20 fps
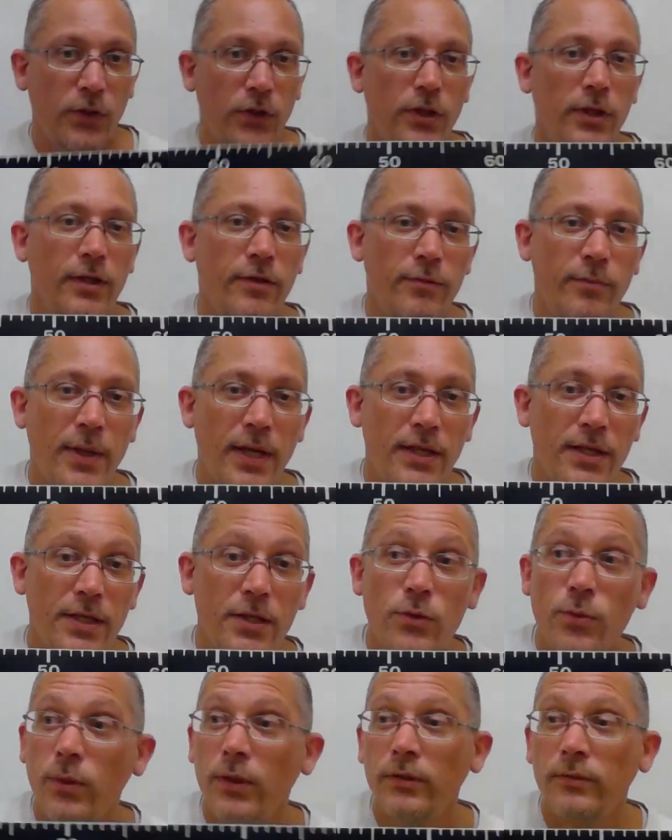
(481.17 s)
Could it have been
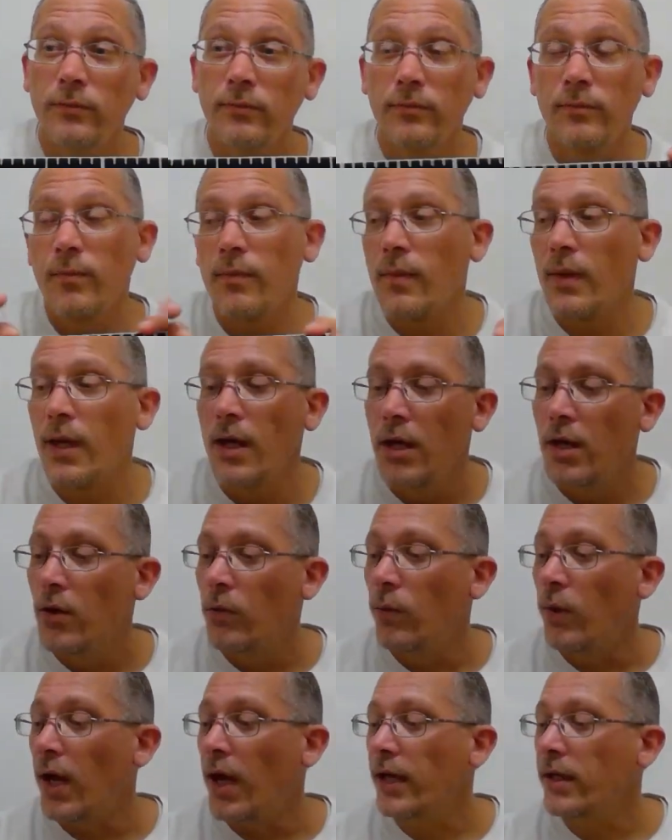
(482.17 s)
this one?
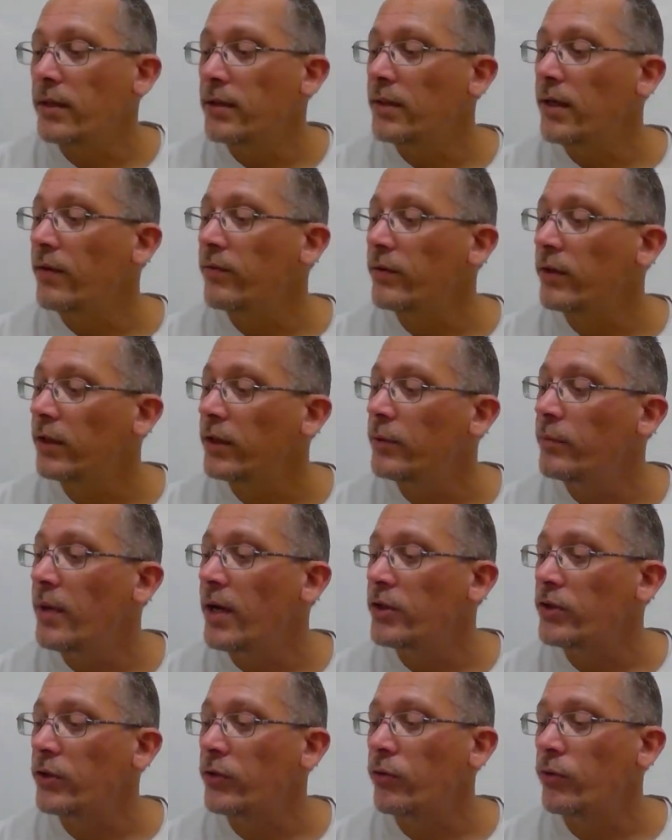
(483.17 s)
Well, I could definitely
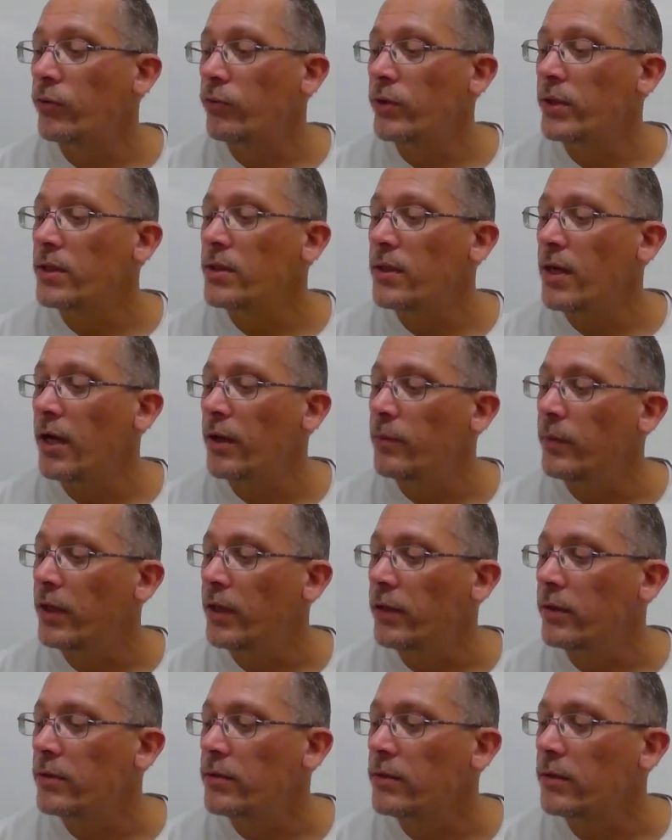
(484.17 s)
measure 3
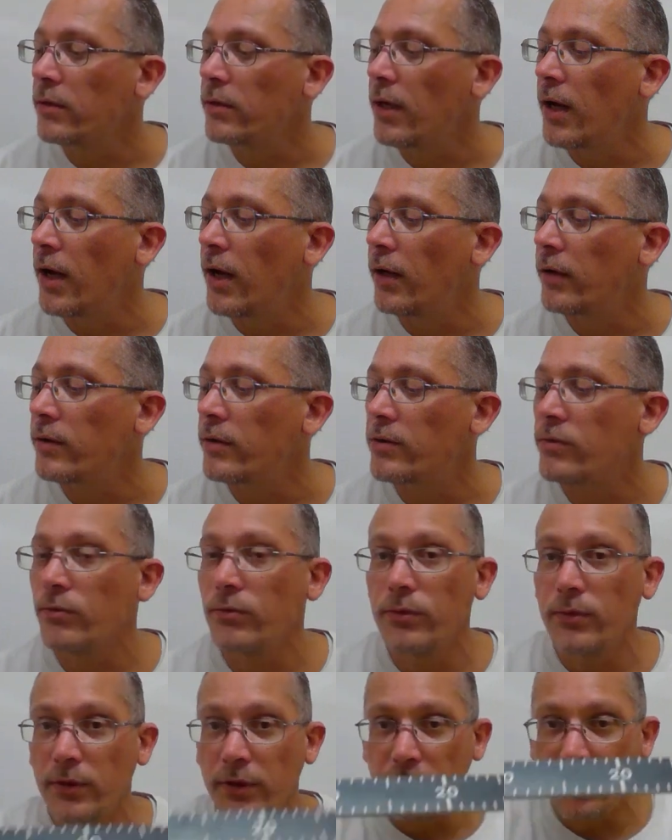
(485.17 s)
centimeters on this
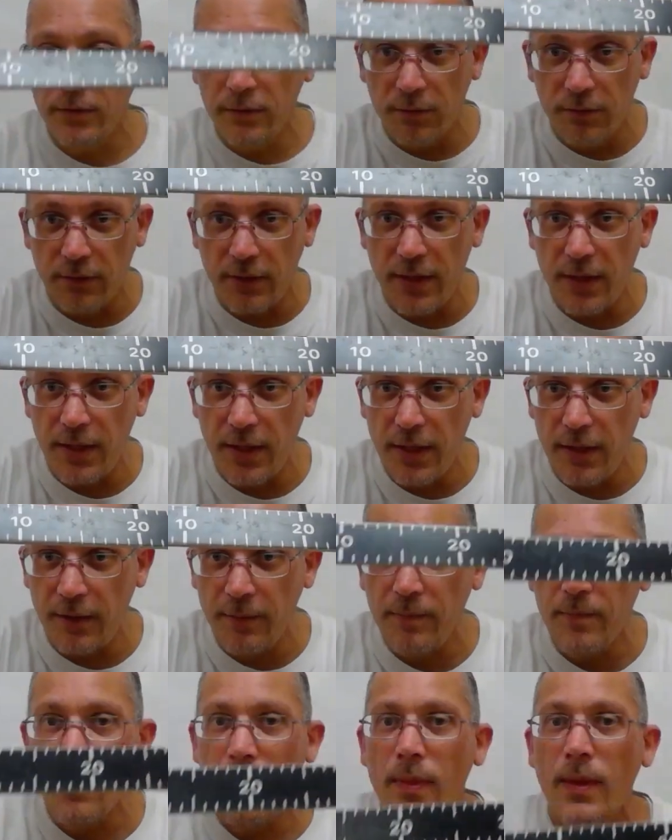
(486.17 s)
ruler. It's right
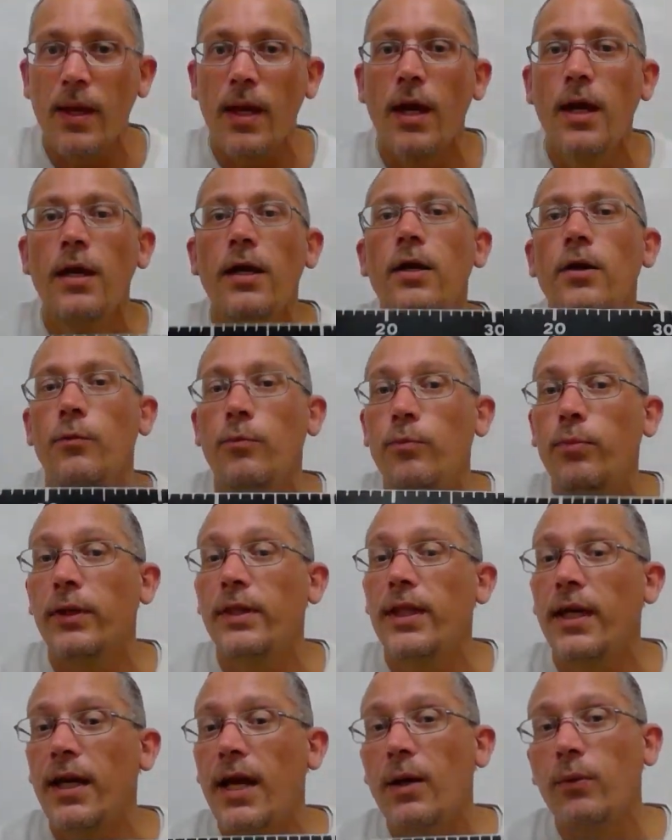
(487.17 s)
there.
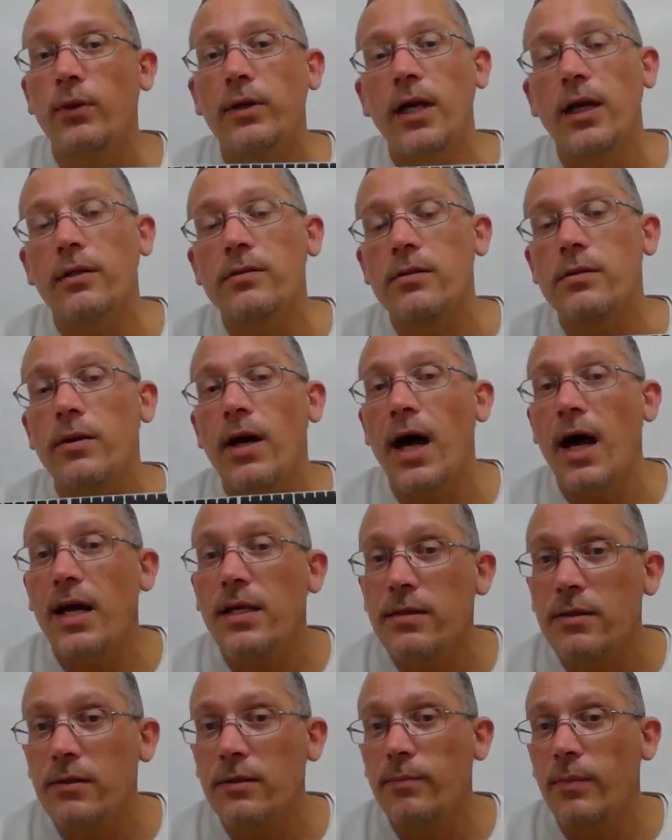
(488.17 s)
But then I would also
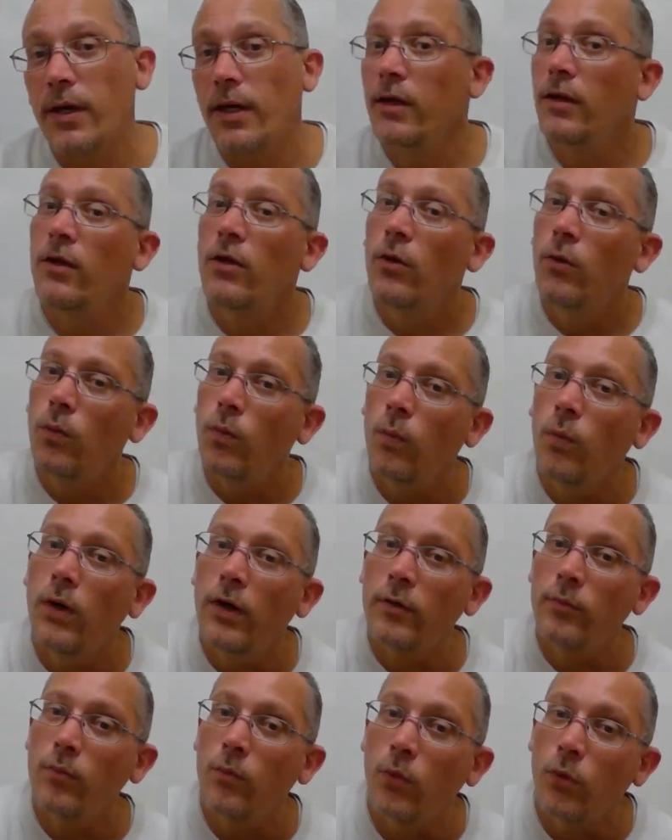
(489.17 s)
estimate
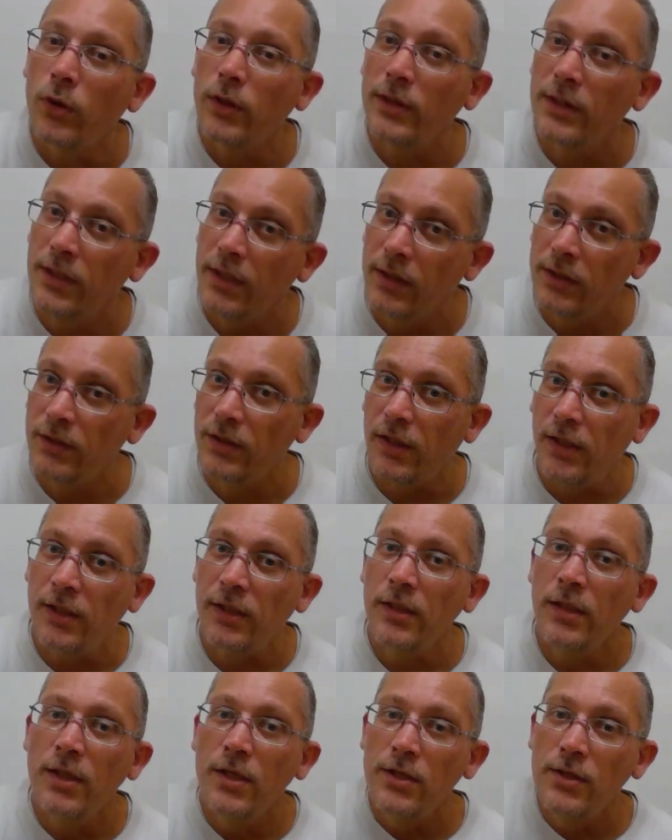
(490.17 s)
one more digit.
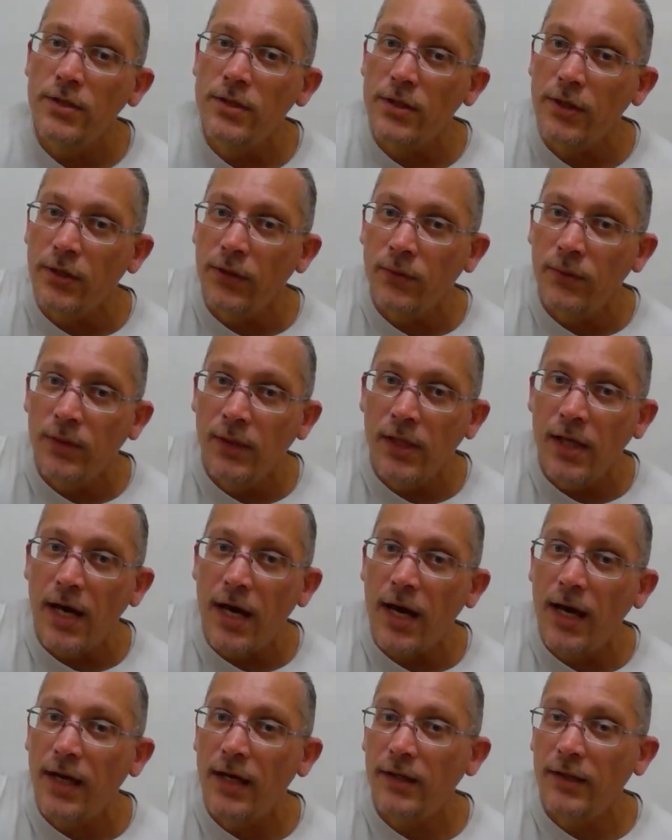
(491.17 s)
So
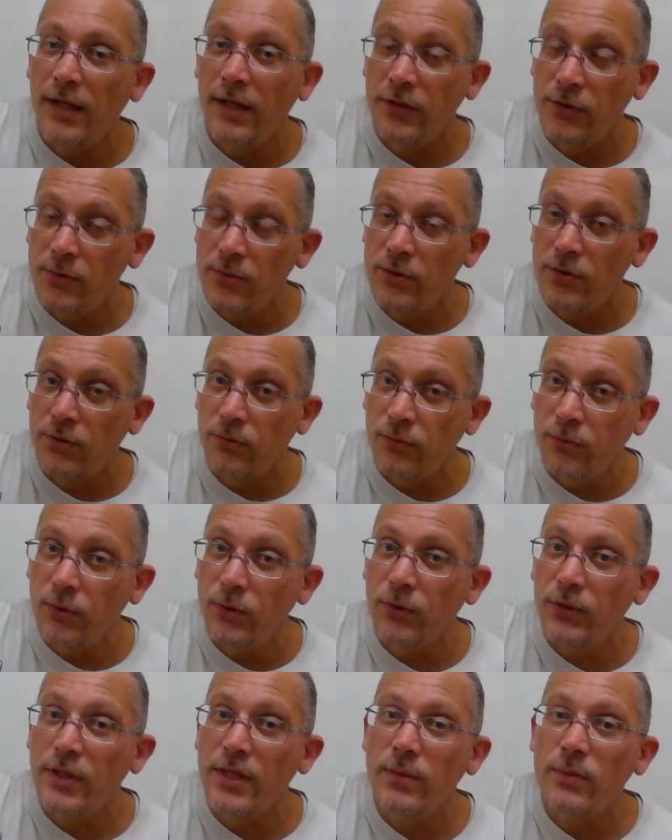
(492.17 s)
I used a
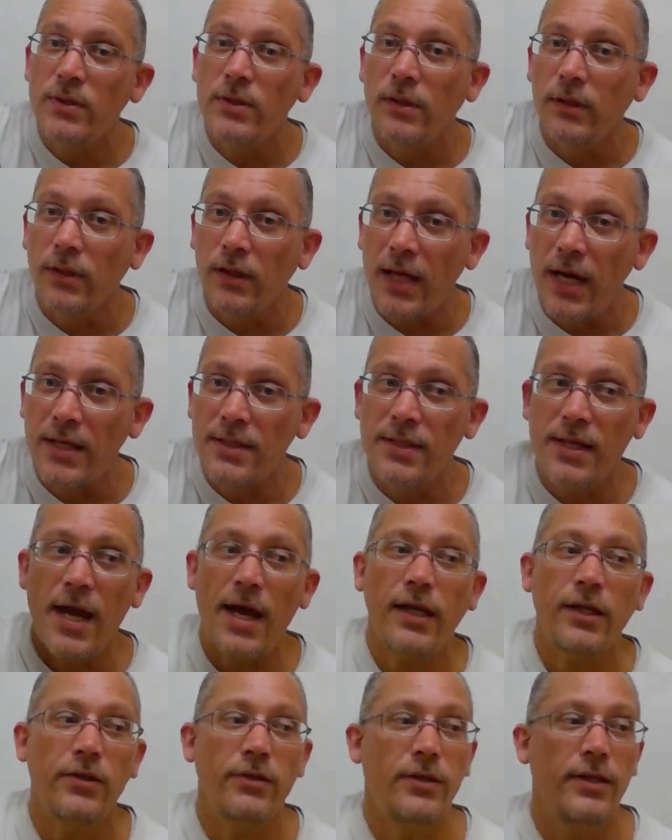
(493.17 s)
ruler that was less
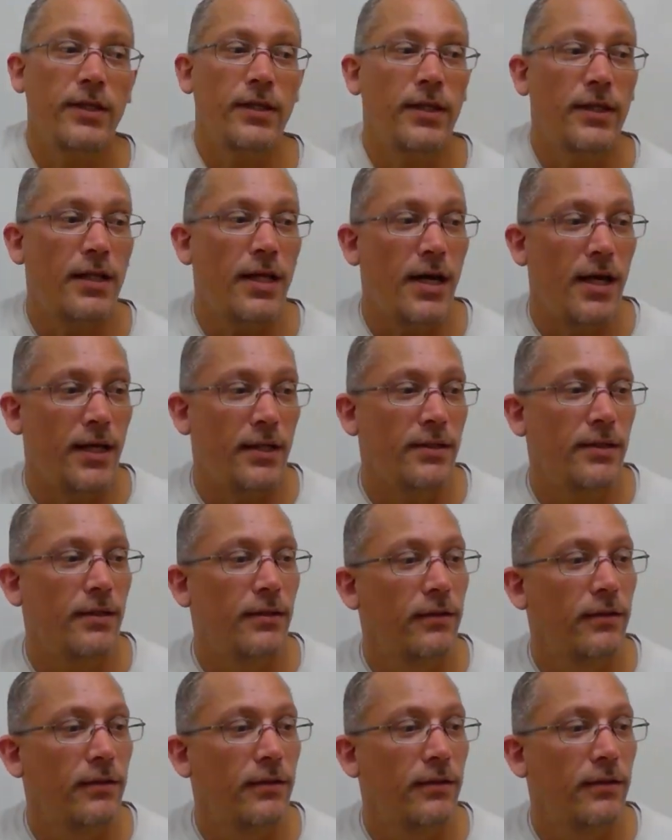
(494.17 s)
accurate than that.